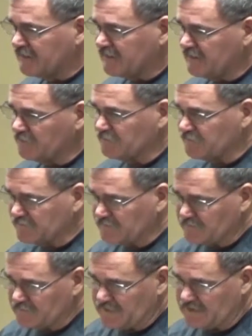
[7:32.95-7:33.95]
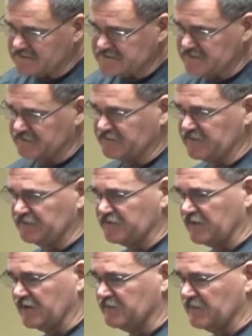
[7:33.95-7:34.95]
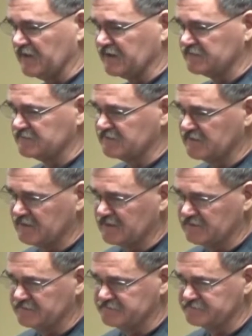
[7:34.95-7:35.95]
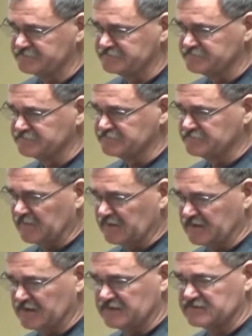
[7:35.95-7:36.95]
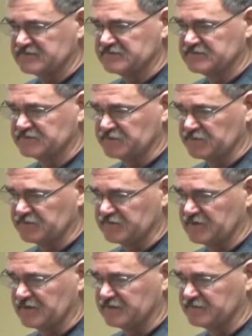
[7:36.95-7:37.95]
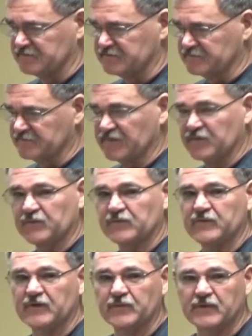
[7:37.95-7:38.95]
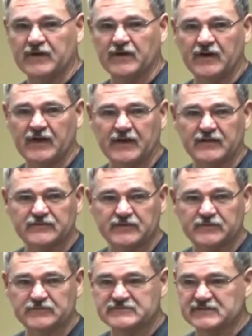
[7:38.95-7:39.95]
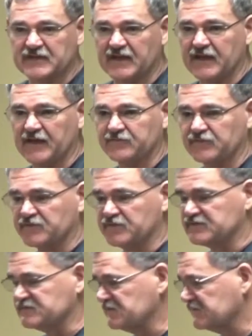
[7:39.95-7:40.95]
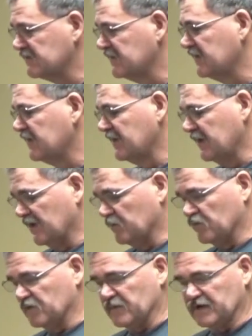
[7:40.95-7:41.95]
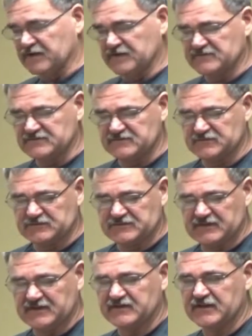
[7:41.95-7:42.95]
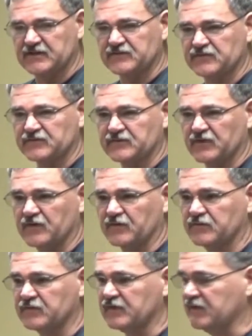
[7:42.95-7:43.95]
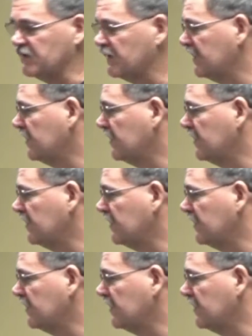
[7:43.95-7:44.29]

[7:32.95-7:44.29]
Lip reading: then when I was in the 5th grade, my cousins were they were at our house, and it was the day after Christmas. And one of my cousins was 16 years old, and